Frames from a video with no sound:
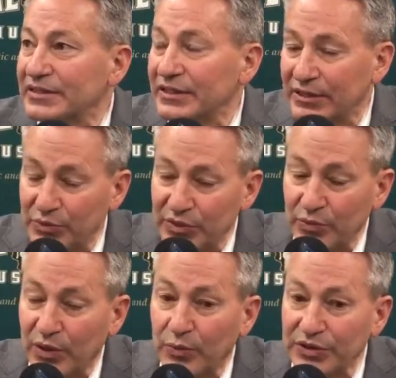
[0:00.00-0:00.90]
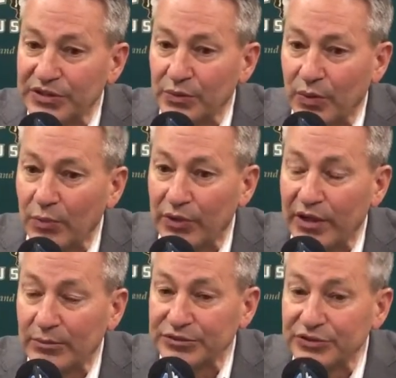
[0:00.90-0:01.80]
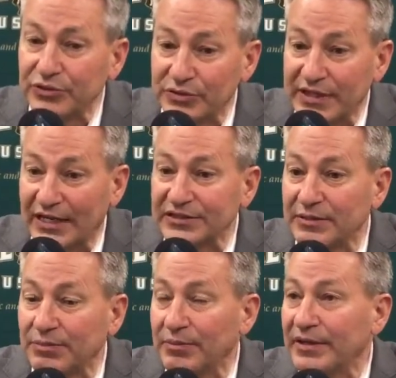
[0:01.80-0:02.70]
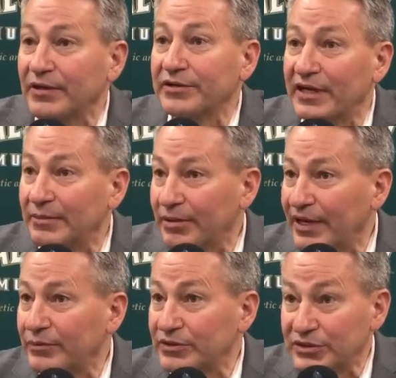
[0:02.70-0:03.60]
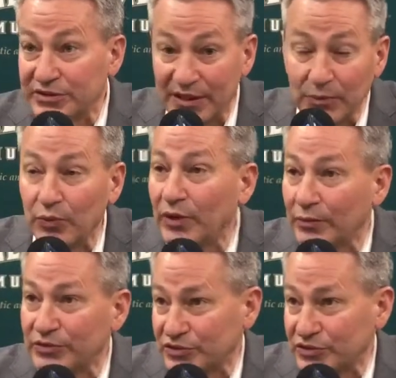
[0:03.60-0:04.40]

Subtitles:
And then what we were able to do was actually implement our game plan, which is number one